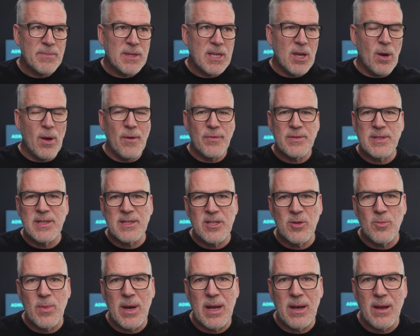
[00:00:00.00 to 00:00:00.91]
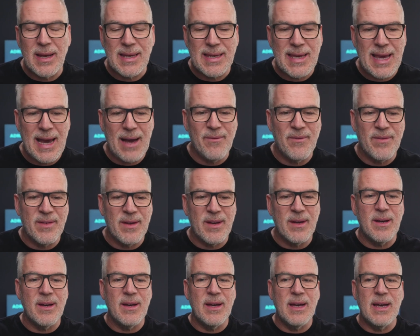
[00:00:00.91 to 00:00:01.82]
go off to somewhere like
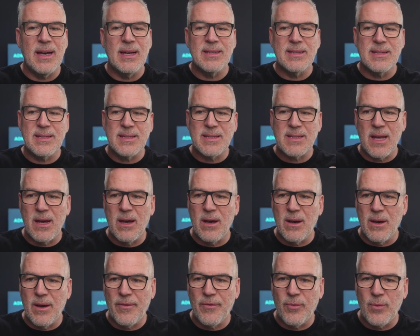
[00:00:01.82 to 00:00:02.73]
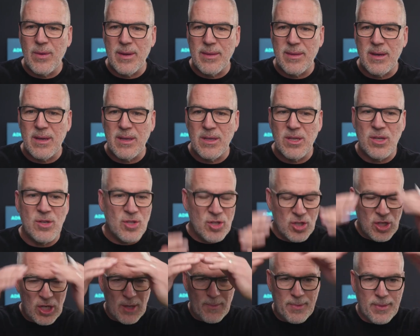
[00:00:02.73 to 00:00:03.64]
Canva, start off with a
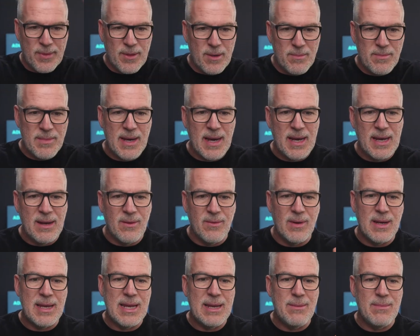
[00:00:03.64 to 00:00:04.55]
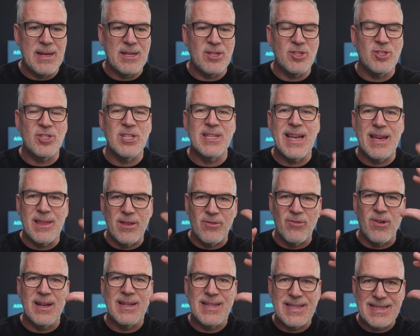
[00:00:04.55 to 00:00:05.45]
YouTube thumbnail image to get the
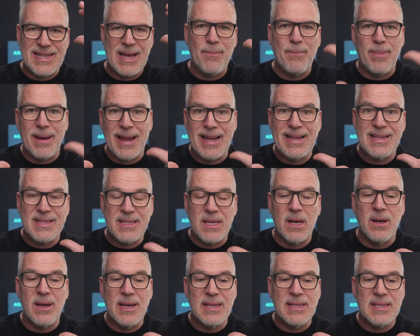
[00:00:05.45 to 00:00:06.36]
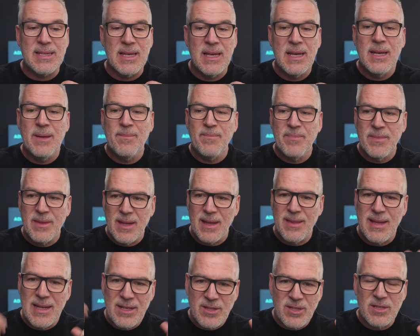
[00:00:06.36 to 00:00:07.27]
right template size, and
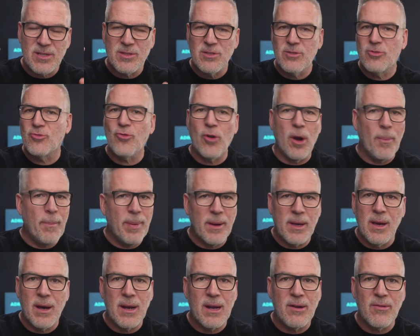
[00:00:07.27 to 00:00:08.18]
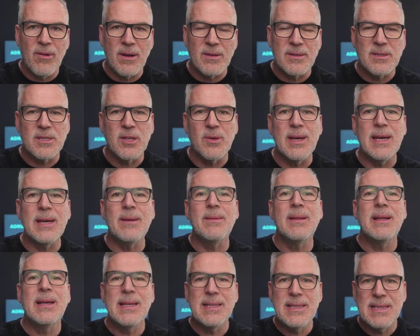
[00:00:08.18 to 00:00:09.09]
then just drop a color onto it,
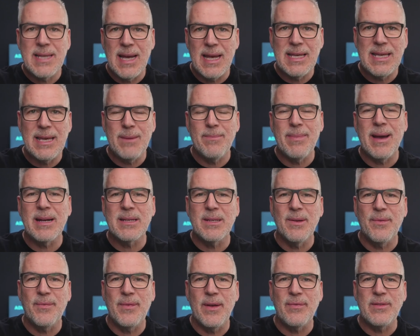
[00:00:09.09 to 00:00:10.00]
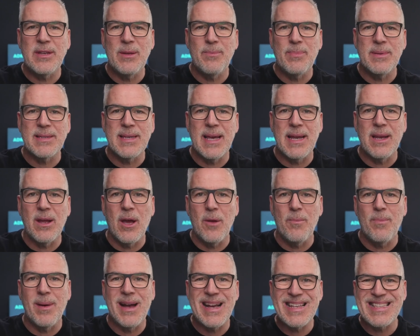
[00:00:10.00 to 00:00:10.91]
take it back to 50%
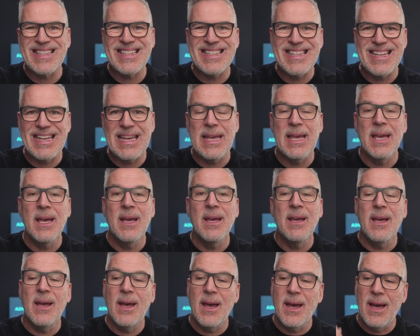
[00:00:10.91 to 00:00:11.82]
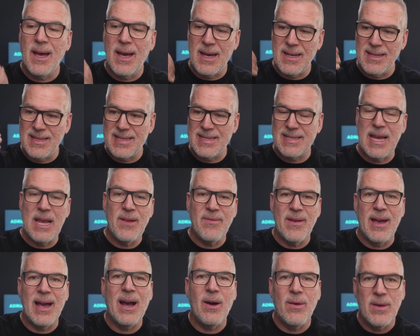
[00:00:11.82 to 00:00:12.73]
opacity, and save
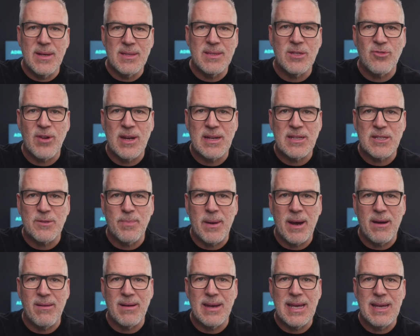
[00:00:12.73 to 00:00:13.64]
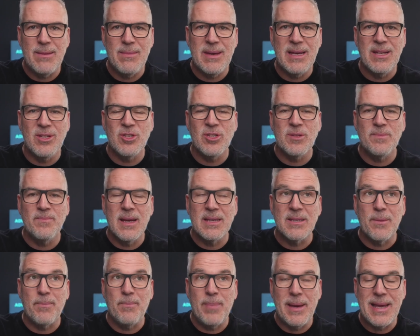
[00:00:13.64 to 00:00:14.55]
it out as a transparent image, as
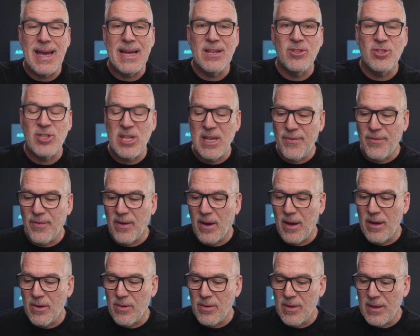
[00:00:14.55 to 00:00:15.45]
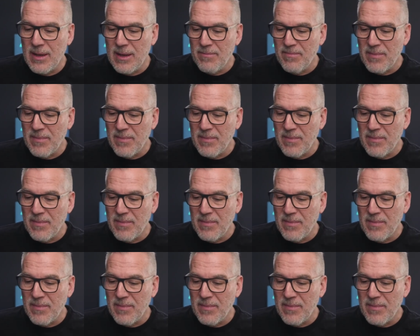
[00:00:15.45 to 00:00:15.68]
a PNG file.